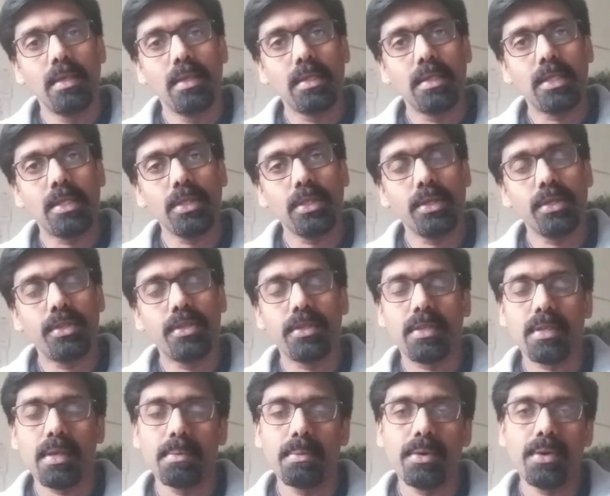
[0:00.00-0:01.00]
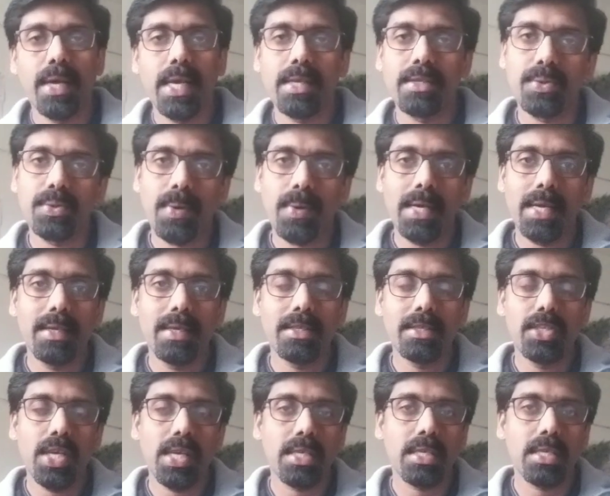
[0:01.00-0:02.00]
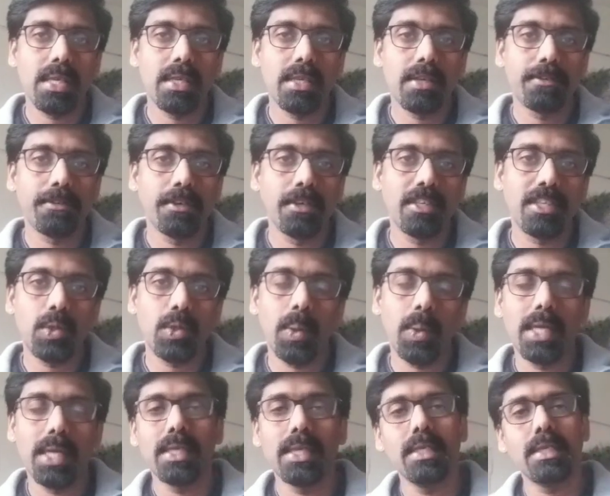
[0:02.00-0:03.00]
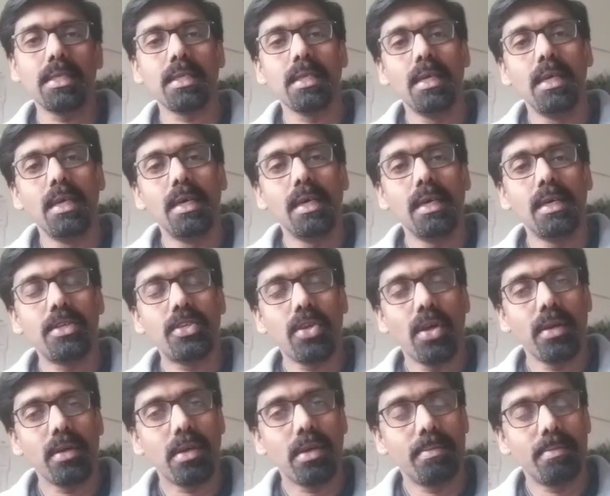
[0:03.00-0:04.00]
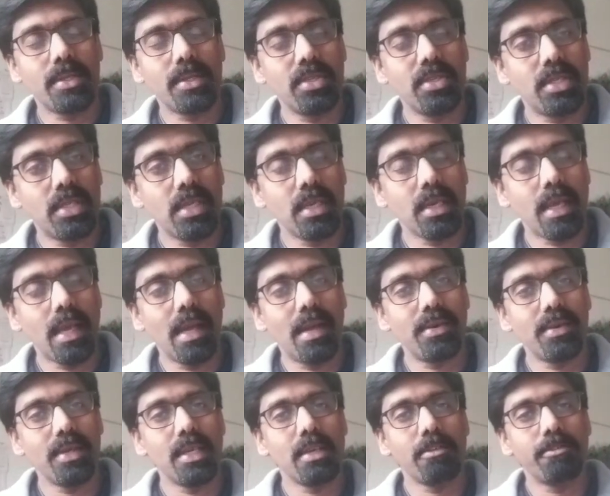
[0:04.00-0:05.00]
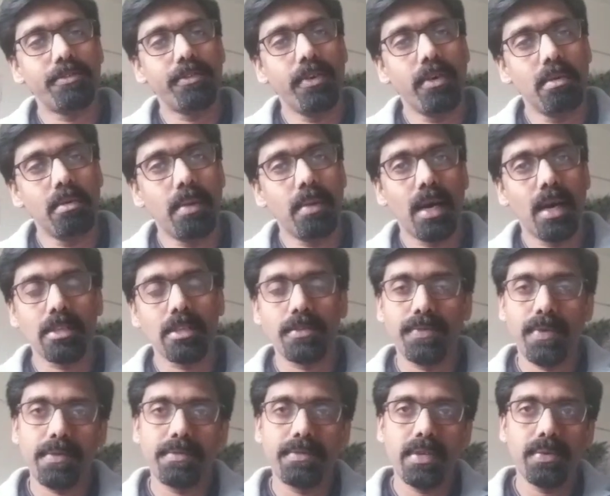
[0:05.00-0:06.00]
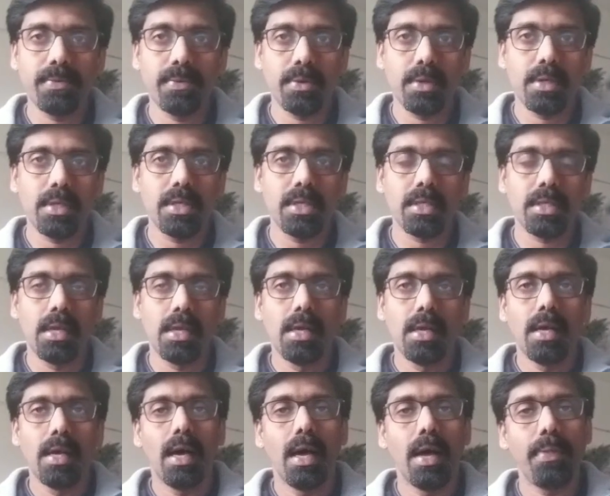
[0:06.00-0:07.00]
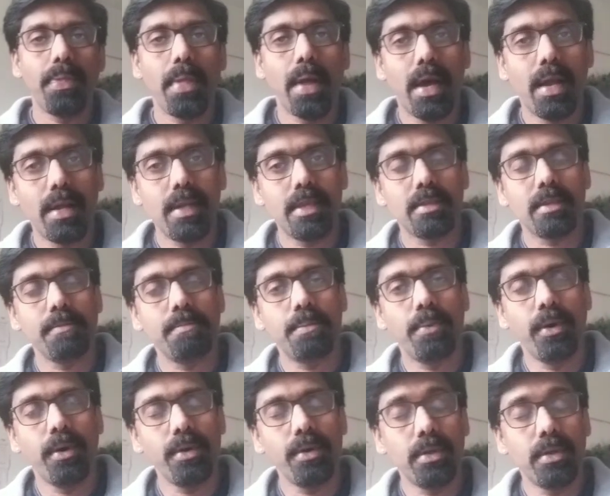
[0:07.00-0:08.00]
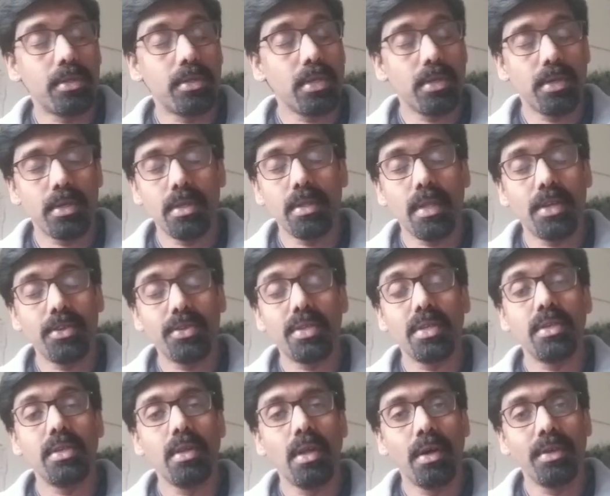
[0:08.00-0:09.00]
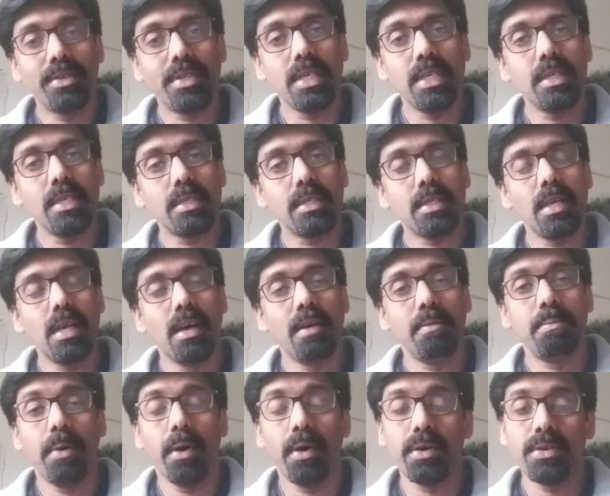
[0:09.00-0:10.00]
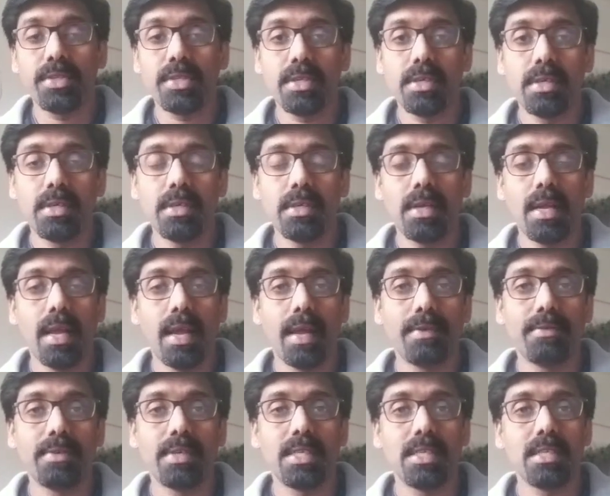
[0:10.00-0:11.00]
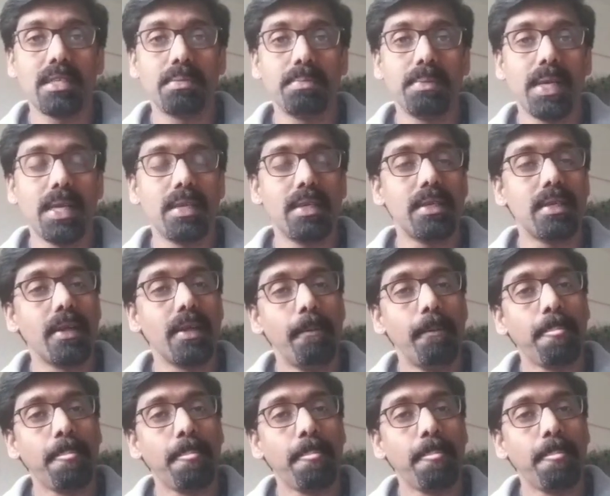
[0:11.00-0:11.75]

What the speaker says: So to summarize the writing section, the first one is a short composition carrying 4 marks, 50 words. There is there's a notice, a poster, advertisement,